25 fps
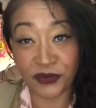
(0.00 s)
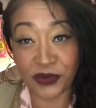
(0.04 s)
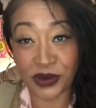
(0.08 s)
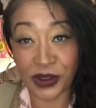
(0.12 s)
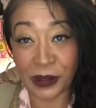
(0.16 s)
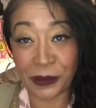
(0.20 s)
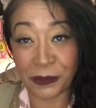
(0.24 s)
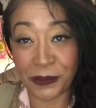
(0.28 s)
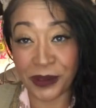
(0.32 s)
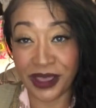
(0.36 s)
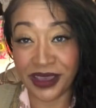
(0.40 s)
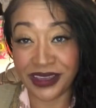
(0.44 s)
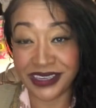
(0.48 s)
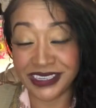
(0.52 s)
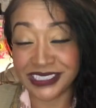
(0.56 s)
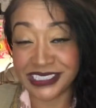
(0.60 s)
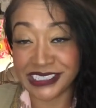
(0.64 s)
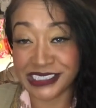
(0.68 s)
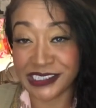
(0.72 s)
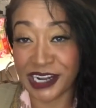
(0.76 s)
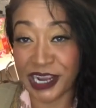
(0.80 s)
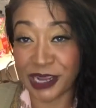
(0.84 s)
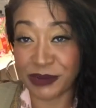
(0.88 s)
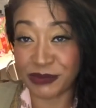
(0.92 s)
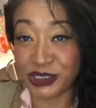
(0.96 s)
follow me on
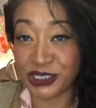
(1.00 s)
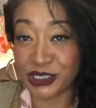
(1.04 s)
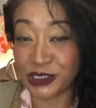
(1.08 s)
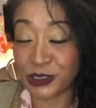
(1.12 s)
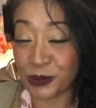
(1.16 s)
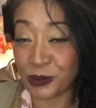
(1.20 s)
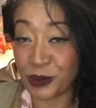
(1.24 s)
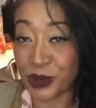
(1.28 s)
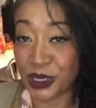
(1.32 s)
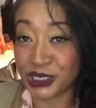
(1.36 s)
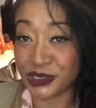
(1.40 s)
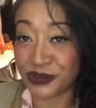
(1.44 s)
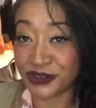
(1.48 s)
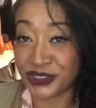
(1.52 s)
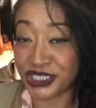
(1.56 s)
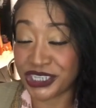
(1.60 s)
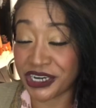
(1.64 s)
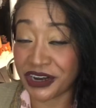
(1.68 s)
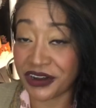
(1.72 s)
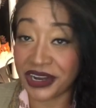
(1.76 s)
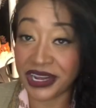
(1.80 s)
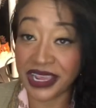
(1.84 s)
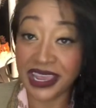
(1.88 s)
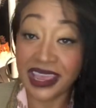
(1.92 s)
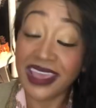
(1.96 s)
Instagram, She Coupons for
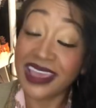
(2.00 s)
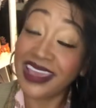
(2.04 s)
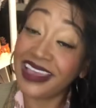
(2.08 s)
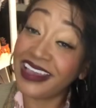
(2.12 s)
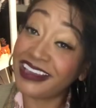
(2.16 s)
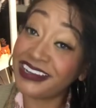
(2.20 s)
Charity.